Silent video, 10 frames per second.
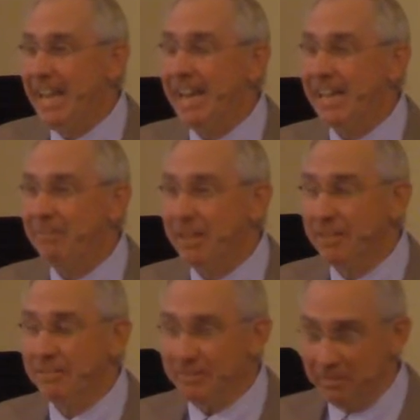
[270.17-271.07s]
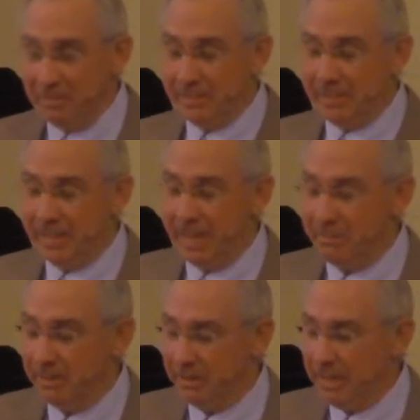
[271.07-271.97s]
And he went over to the
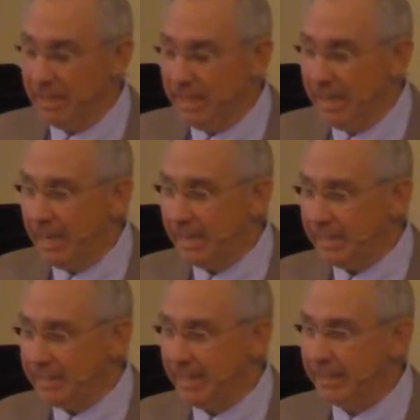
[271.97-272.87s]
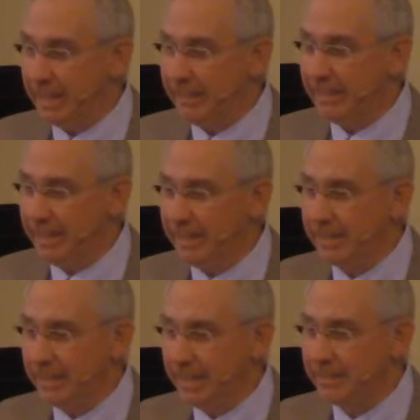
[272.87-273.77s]
library, and he sat down to take
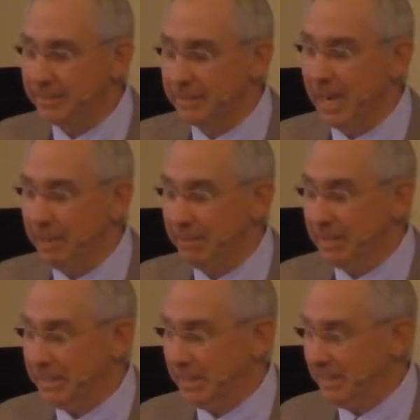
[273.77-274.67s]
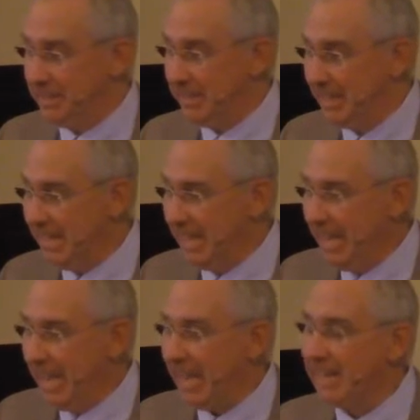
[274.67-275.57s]
the test, or copy the test,
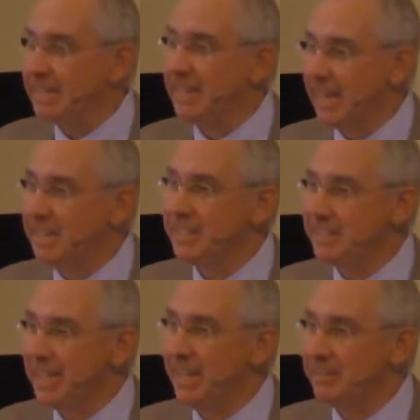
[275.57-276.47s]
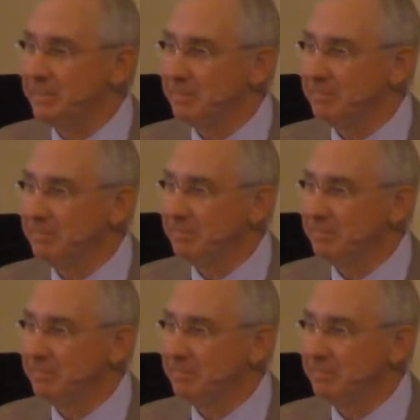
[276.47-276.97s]
and his conscience got to him.